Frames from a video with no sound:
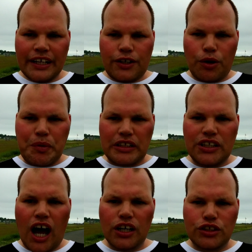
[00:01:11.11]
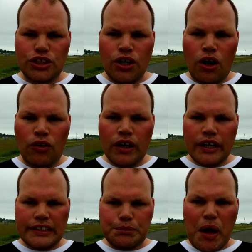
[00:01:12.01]
There will be a ton of snow,
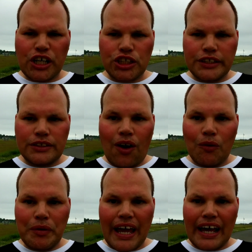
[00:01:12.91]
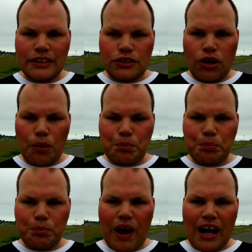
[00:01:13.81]
especially Snowmageddon,
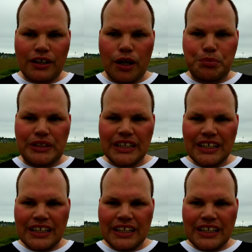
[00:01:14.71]
Snowpocalypse.